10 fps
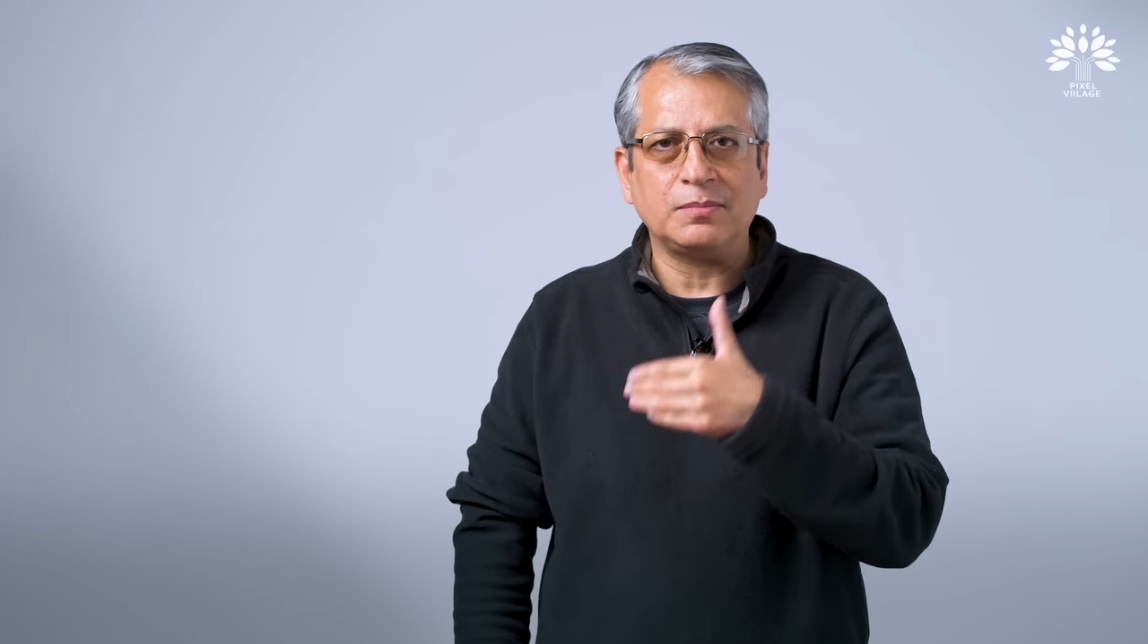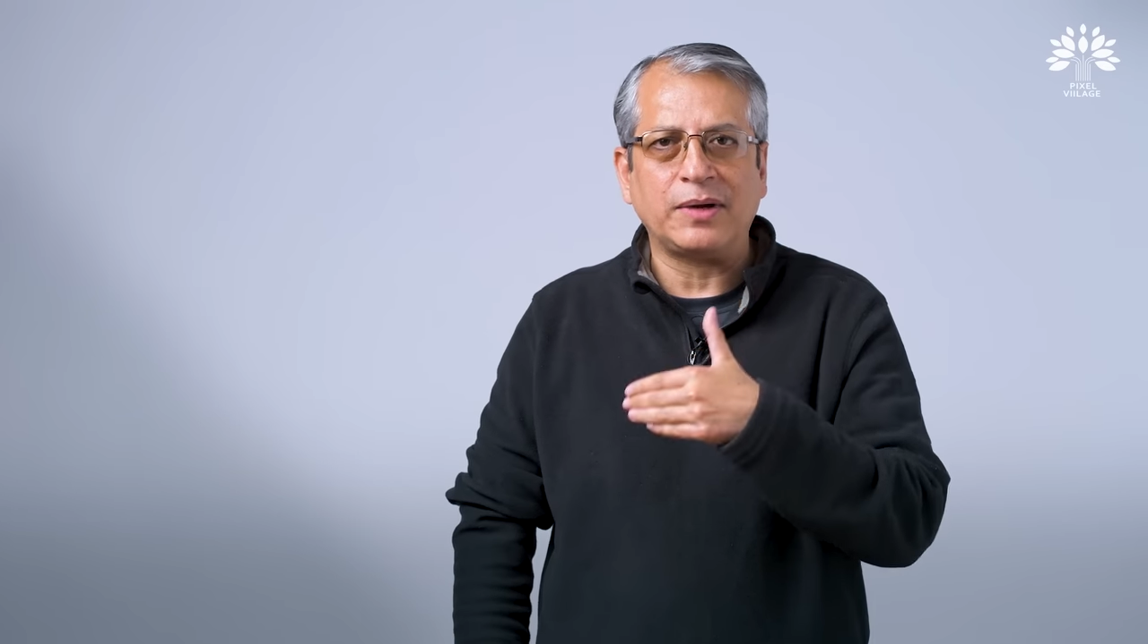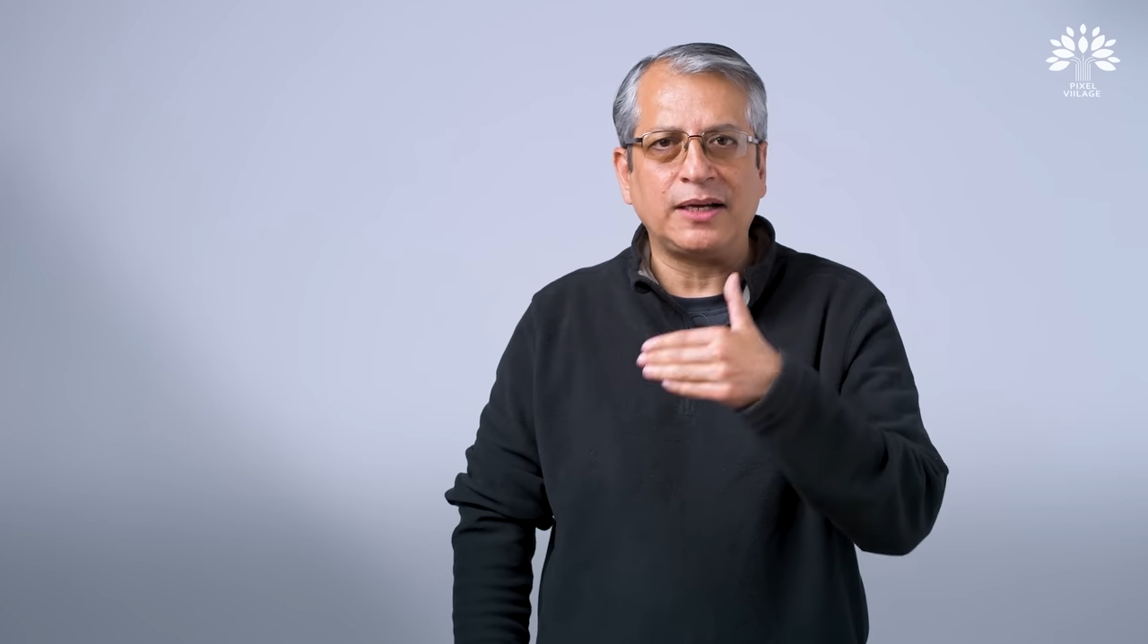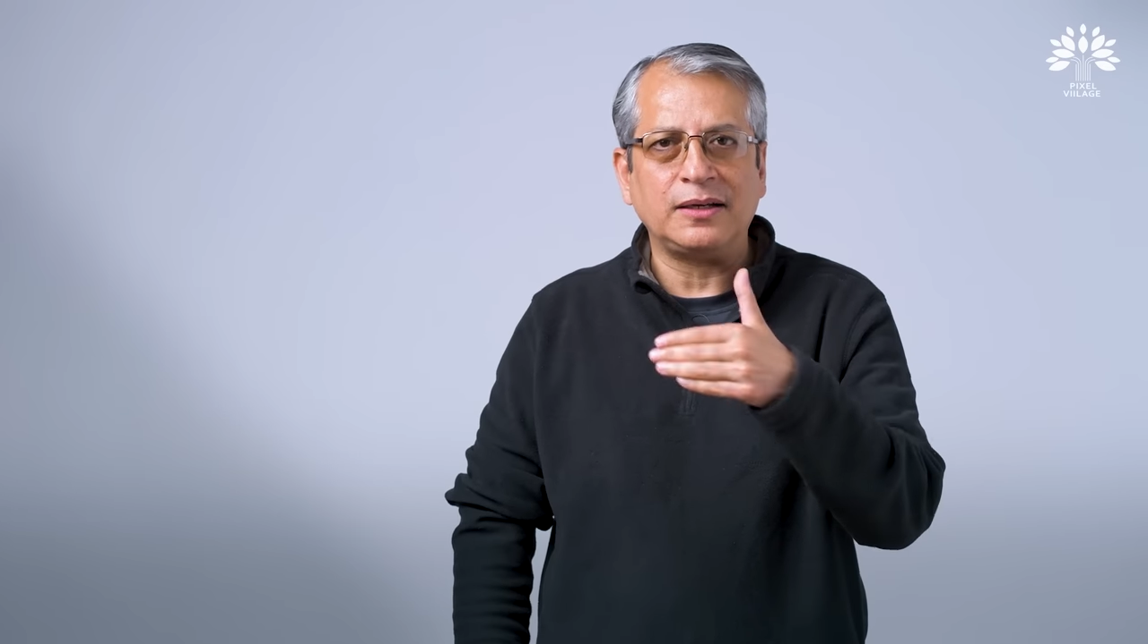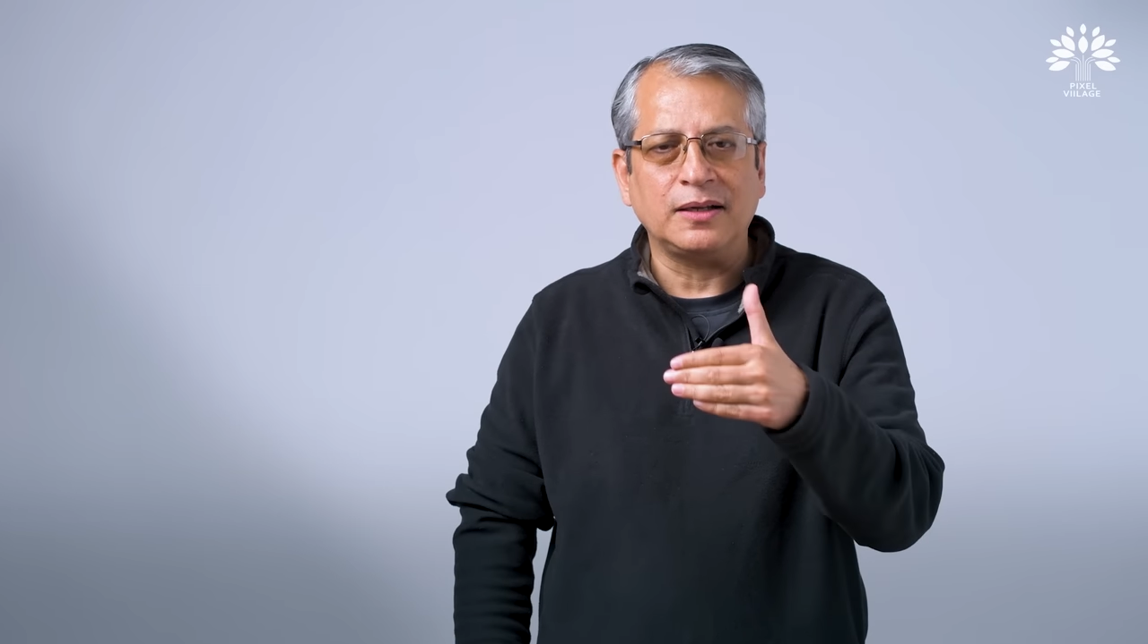
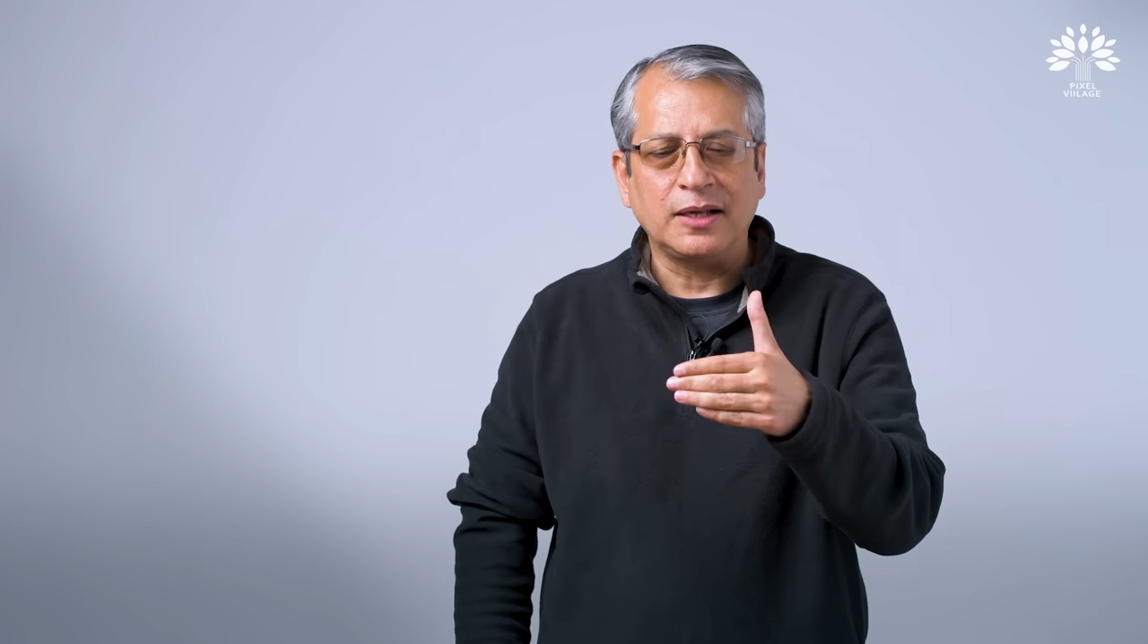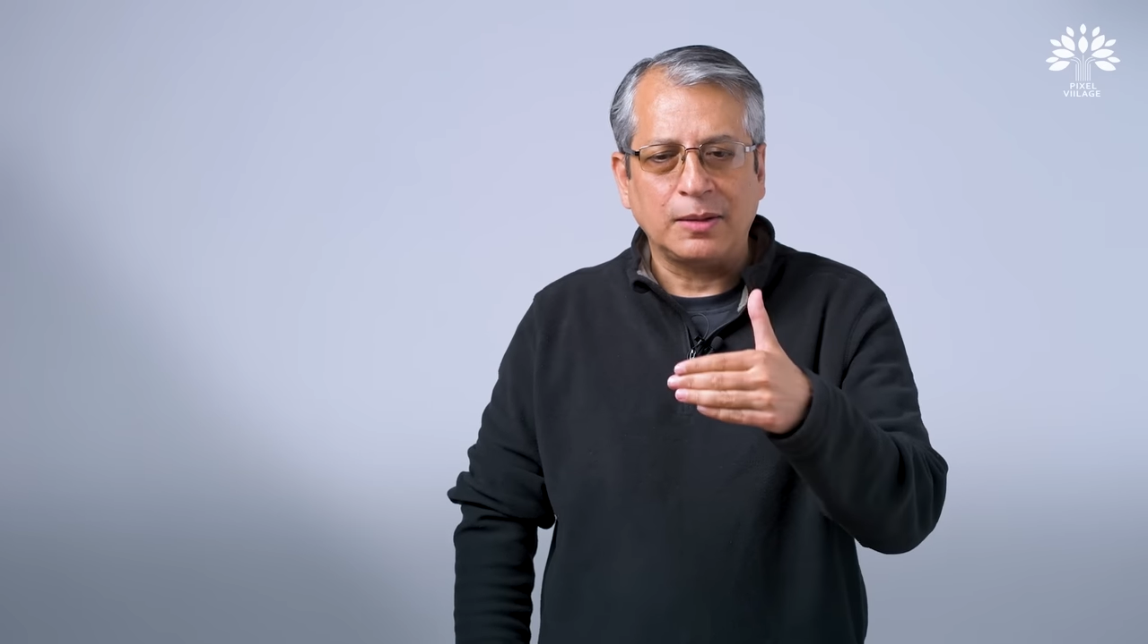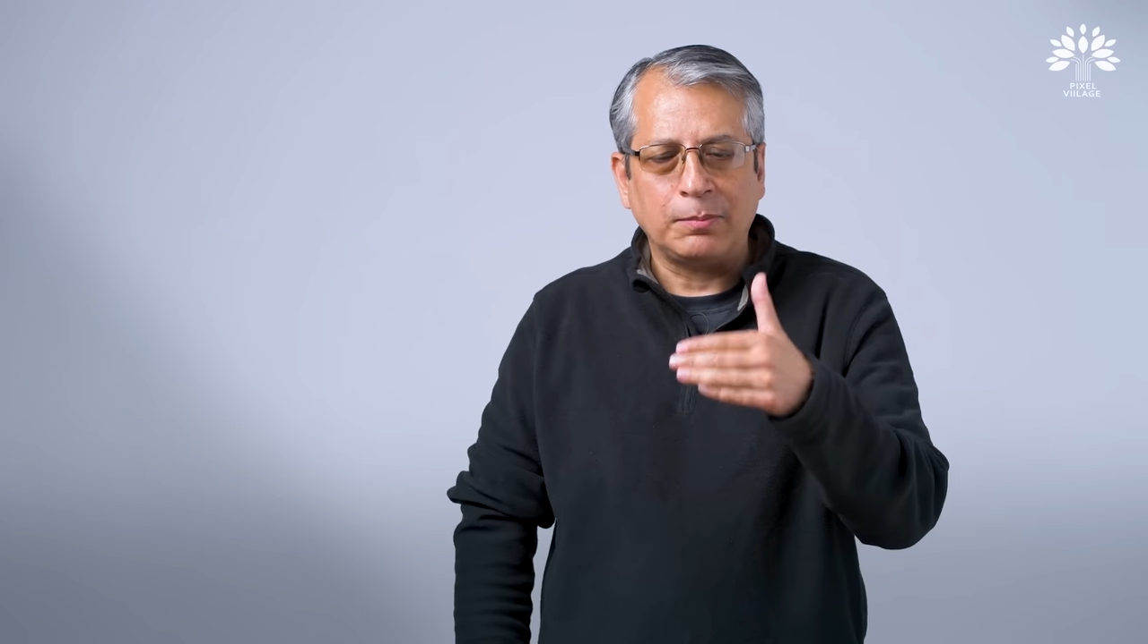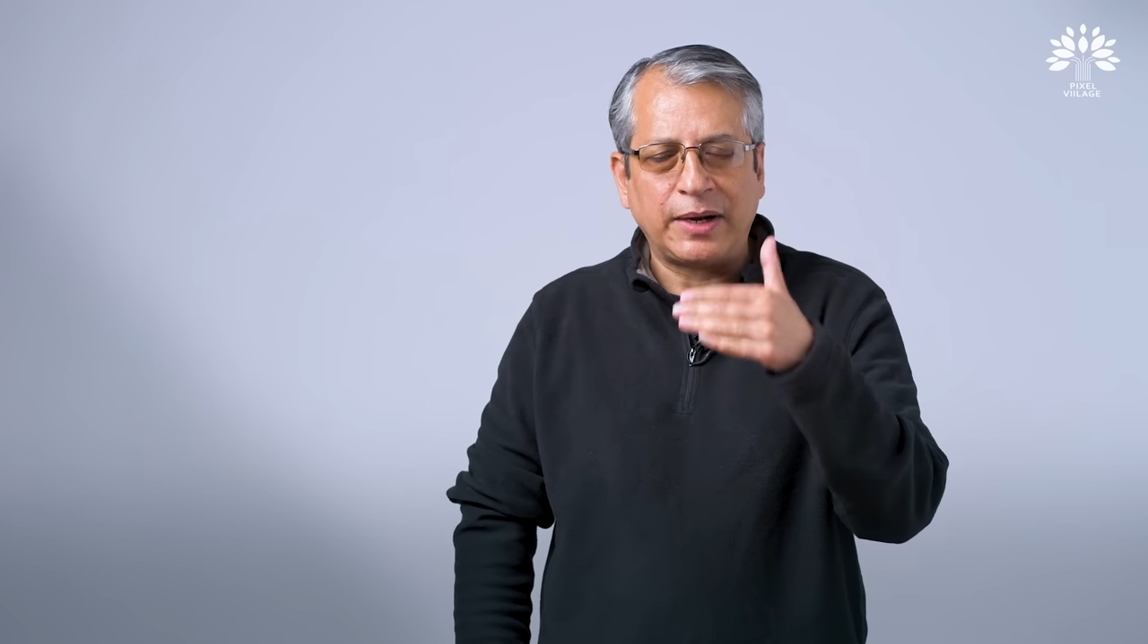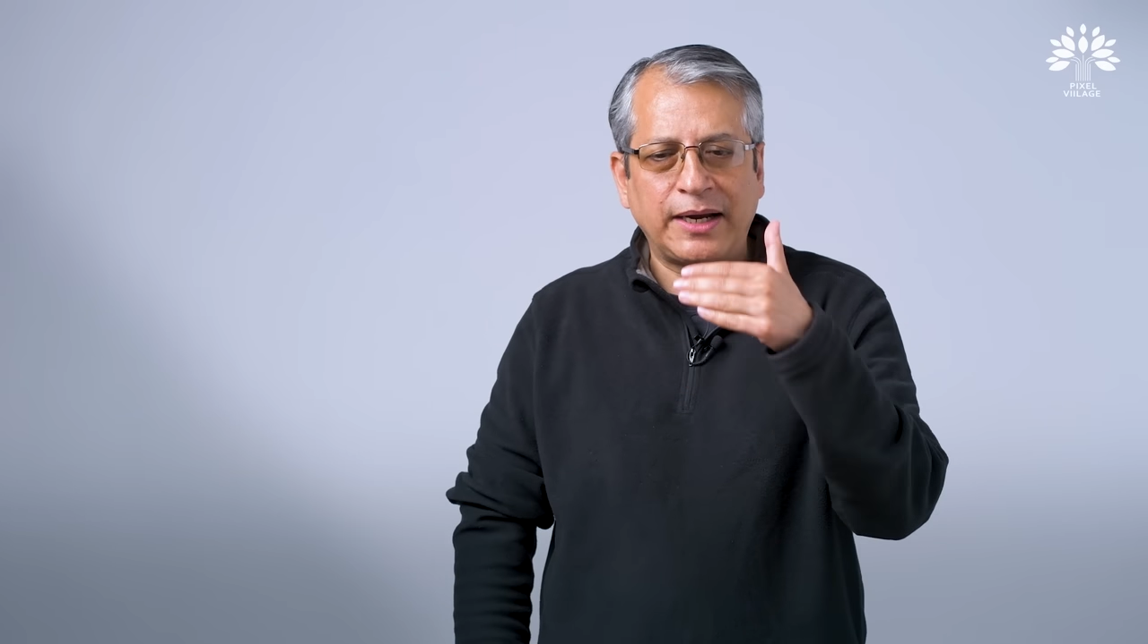mind
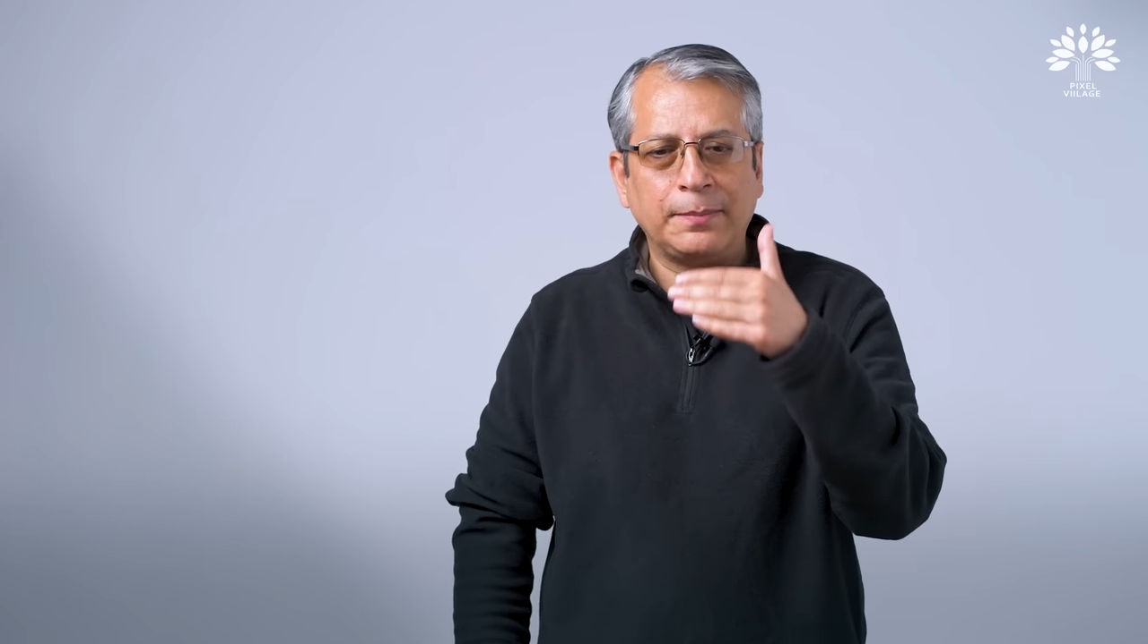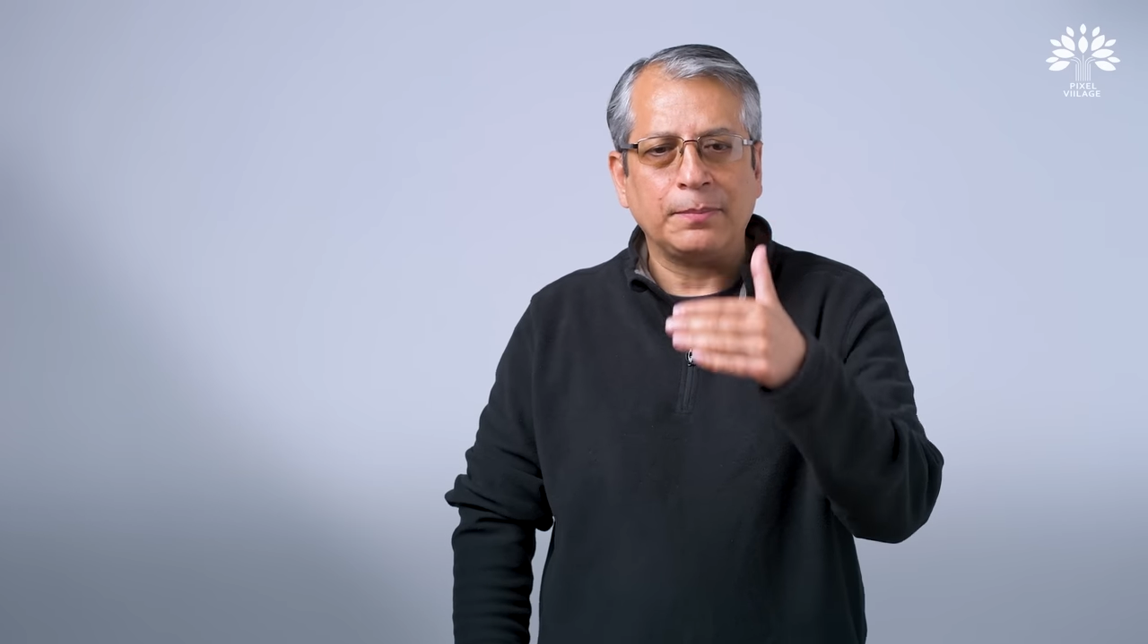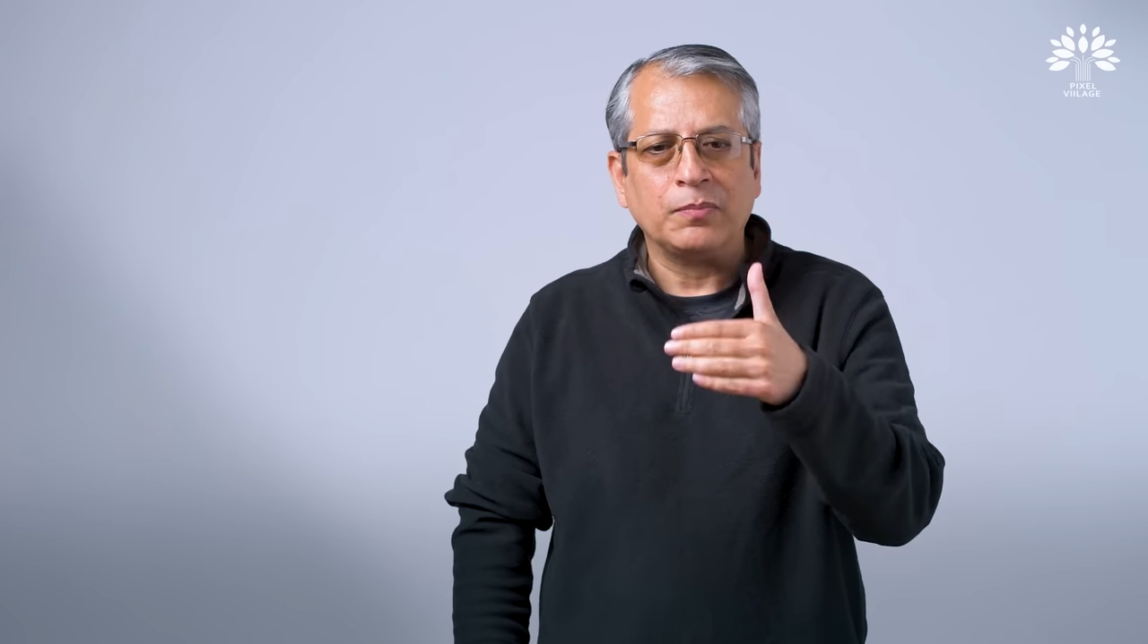by